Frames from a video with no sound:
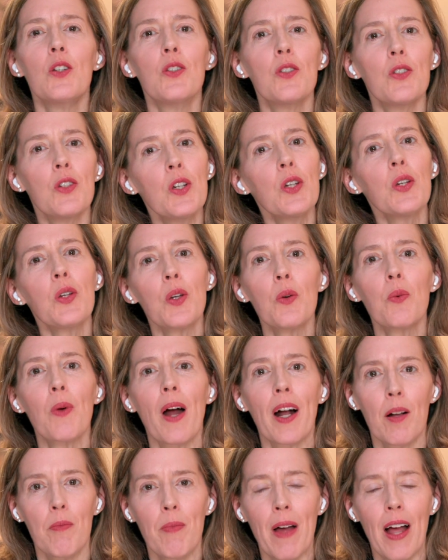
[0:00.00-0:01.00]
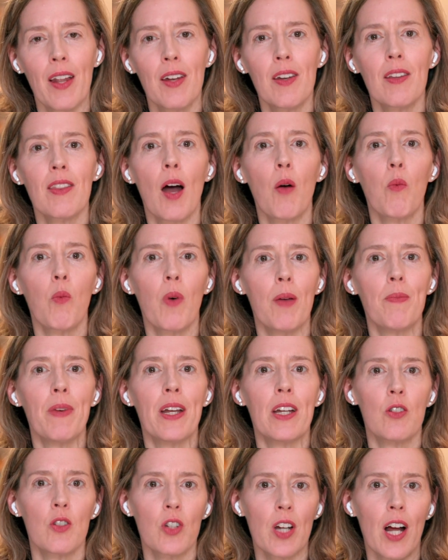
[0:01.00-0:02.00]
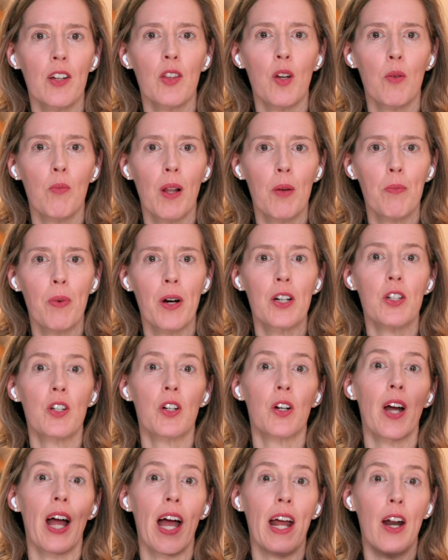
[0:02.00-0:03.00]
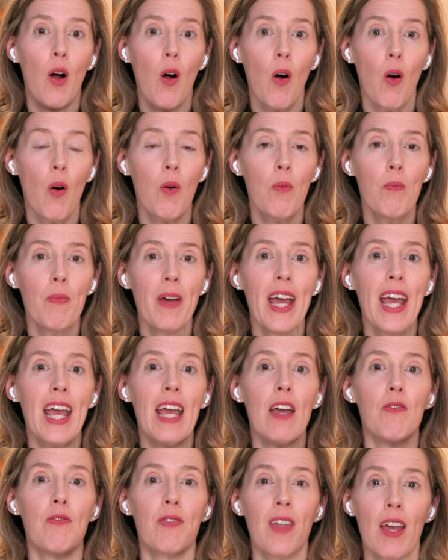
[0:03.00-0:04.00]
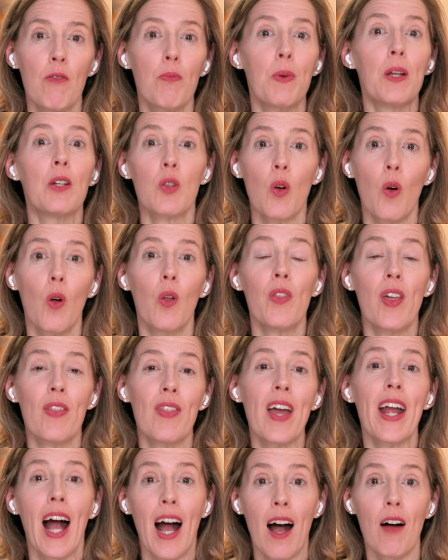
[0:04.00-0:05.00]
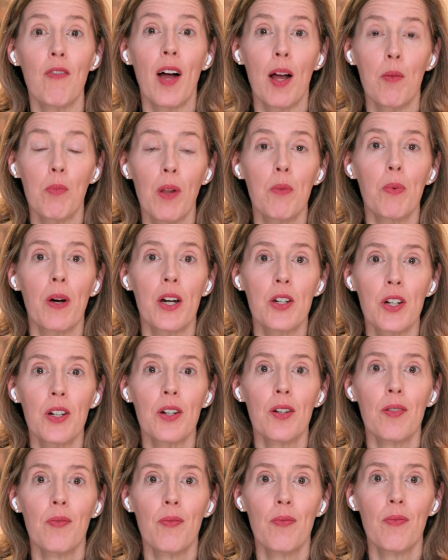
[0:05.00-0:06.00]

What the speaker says: Do you recommend that women check their blood pressure at home if they've been told that they have high blood pressure?